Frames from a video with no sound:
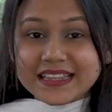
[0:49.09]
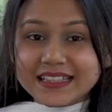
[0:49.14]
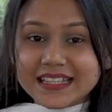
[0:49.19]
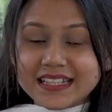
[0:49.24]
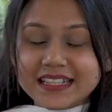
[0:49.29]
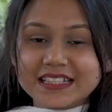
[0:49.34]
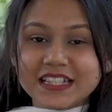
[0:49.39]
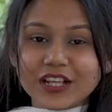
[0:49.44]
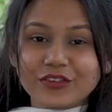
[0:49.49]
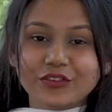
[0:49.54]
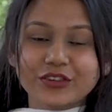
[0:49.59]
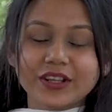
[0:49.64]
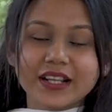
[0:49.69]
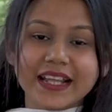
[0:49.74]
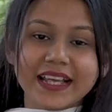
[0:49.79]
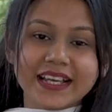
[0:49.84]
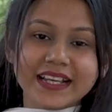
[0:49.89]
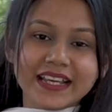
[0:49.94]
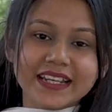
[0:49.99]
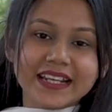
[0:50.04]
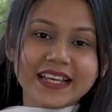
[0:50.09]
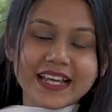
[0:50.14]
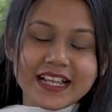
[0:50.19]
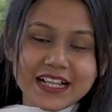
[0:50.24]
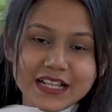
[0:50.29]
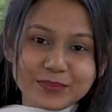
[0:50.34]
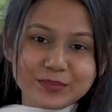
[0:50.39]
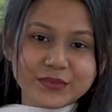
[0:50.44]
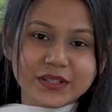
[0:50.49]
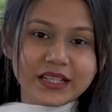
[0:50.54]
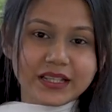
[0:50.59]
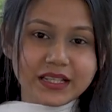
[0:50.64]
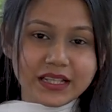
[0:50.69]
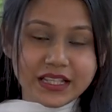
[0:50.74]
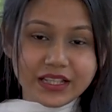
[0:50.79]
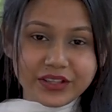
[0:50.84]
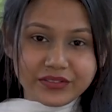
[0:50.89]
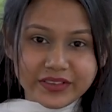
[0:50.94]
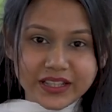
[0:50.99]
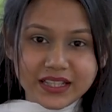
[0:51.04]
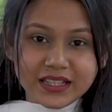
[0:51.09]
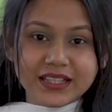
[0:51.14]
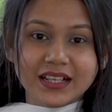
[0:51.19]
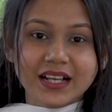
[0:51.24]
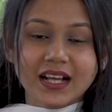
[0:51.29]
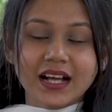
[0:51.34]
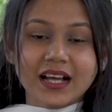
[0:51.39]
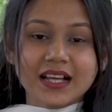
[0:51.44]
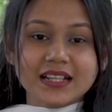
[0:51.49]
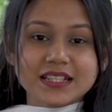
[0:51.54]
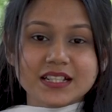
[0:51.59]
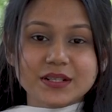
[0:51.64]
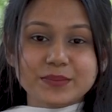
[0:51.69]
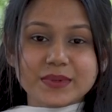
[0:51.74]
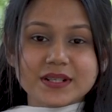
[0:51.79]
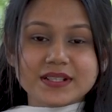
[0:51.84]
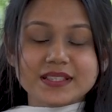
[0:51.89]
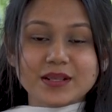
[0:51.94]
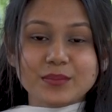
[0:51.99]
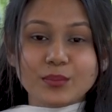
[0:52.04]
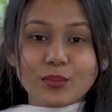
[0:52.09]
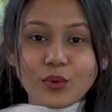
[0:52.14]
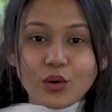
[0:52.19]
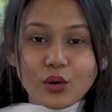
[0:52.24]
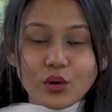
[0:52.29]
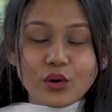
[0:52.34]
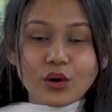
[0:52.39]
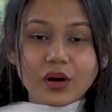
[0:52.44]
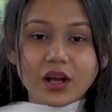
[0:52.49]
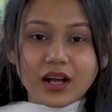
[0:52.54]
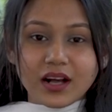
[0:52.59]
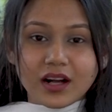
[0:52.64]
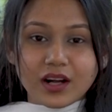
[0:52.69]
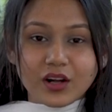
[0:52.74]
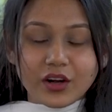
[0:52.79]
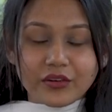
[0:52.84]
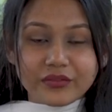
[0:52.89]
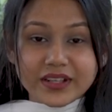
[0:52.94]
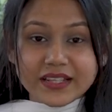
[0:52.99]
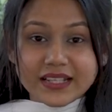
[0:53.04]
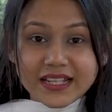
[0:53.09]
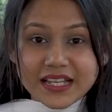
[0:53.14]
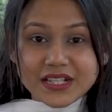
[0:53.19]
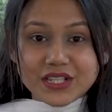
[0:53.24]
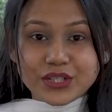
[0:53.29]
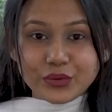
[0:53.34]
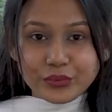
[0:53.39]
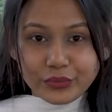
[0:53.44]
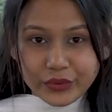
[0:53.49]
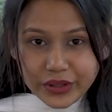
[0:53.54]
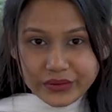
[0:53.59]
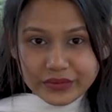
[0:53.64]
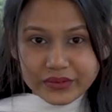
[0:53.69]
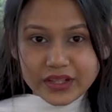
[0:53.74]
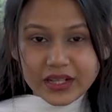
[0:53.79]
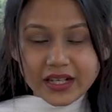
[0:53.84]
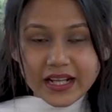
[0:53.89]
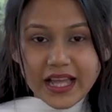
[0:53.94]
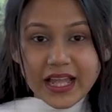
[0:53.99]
Then Daffodil again helped me, giving 10% more COVID-19 waiver